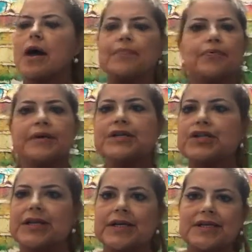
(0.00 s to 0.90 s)

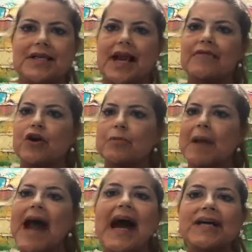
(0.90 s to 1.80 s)
preachings and I've heard
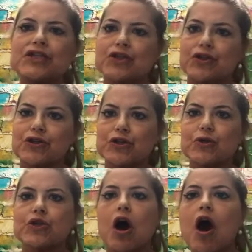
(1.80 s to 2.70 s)
pastors who
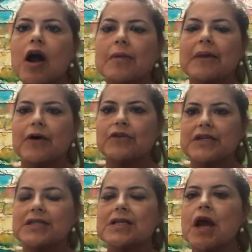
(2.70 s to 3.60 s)
talk about
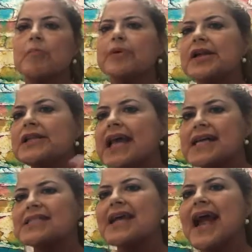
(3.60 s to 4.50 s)
this. But
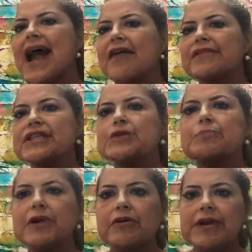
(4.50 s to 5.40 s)
unless they have
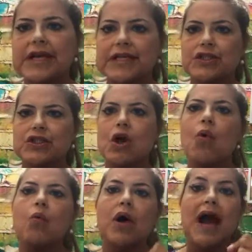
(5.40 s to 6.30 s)
experienced
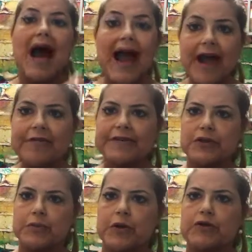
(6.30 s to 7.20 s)
what I have
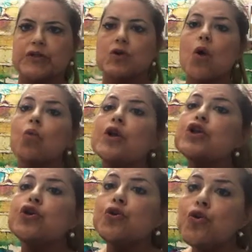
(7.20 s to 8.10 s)
experienced, what
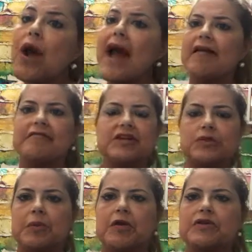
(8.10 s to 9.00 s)
you have
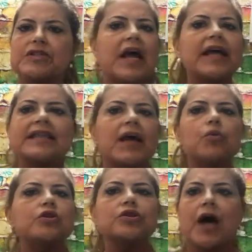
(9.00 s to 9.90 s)
experienced, they
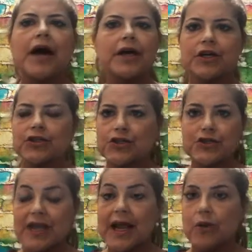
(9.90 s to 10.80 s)
will not
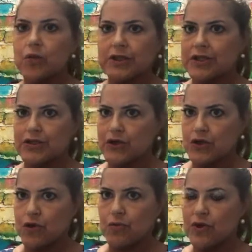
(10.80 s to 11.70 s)
understand
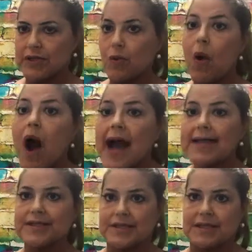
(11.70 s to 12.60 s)
why
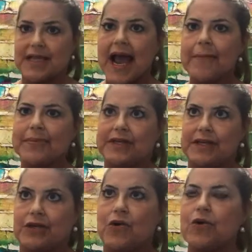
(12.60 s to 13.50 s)
this is
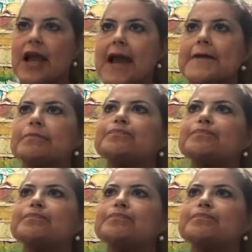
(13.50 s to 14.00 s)
happening, okay?